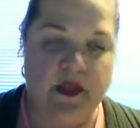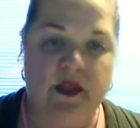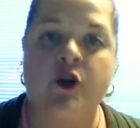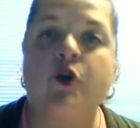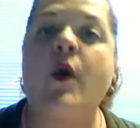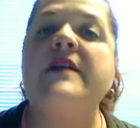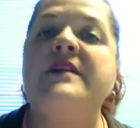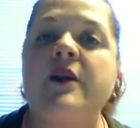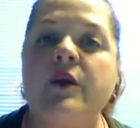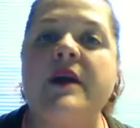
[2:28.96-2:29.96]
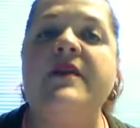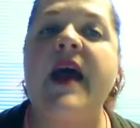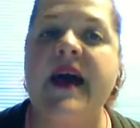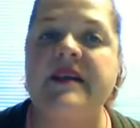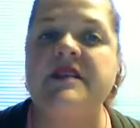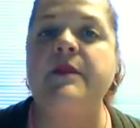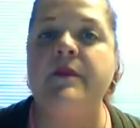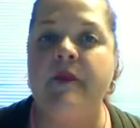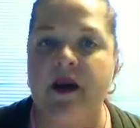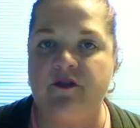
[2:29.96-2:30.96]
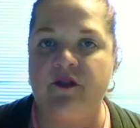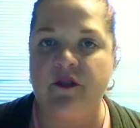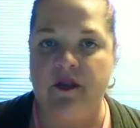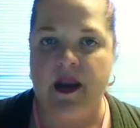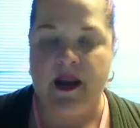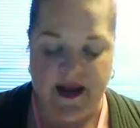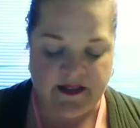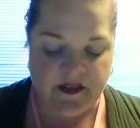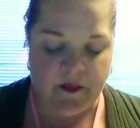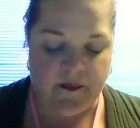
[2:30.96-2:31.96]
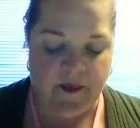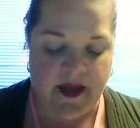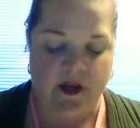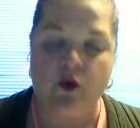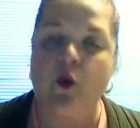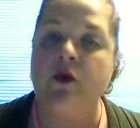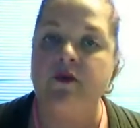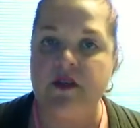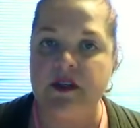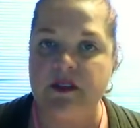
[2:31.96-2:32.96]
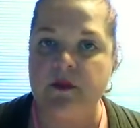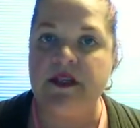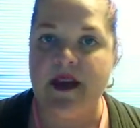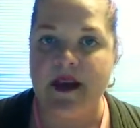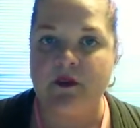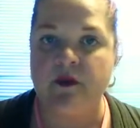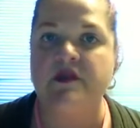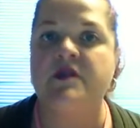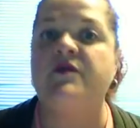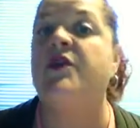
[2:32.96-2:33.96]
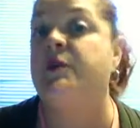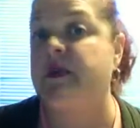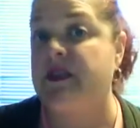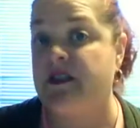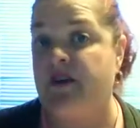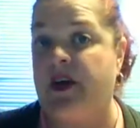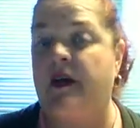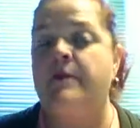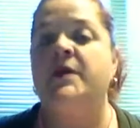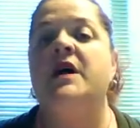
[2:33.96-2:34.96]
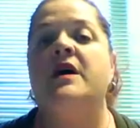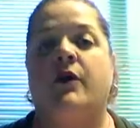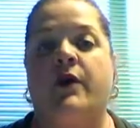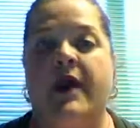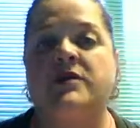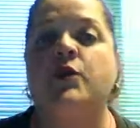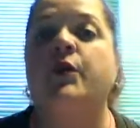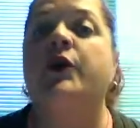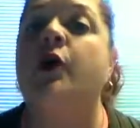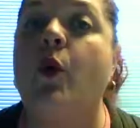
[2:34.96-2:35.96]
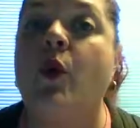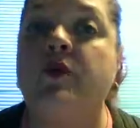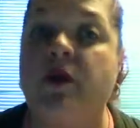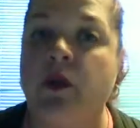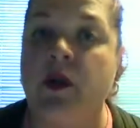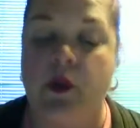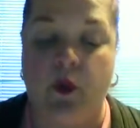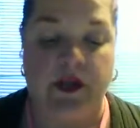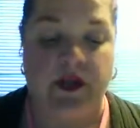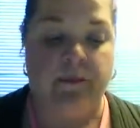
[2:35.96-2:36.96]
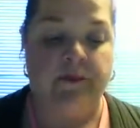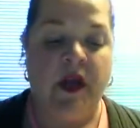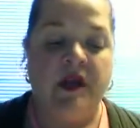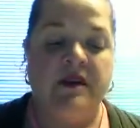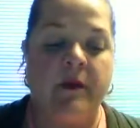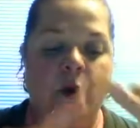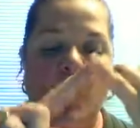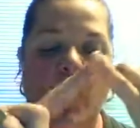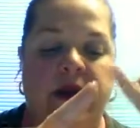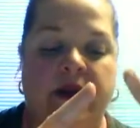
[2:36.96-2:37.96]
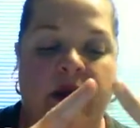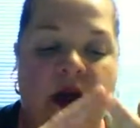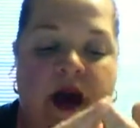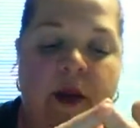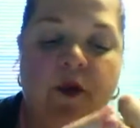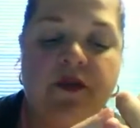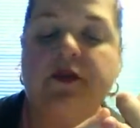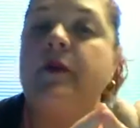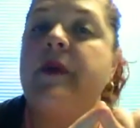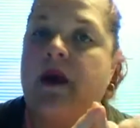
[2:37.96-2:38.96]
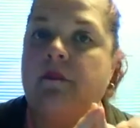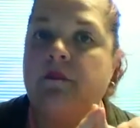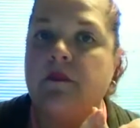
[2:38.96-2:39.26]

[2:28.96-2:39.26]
the criteria that has to be met in order for this to be diagnosed is very specific. Okay, so we're going to go over it really quickly. Number 1, hypothermia.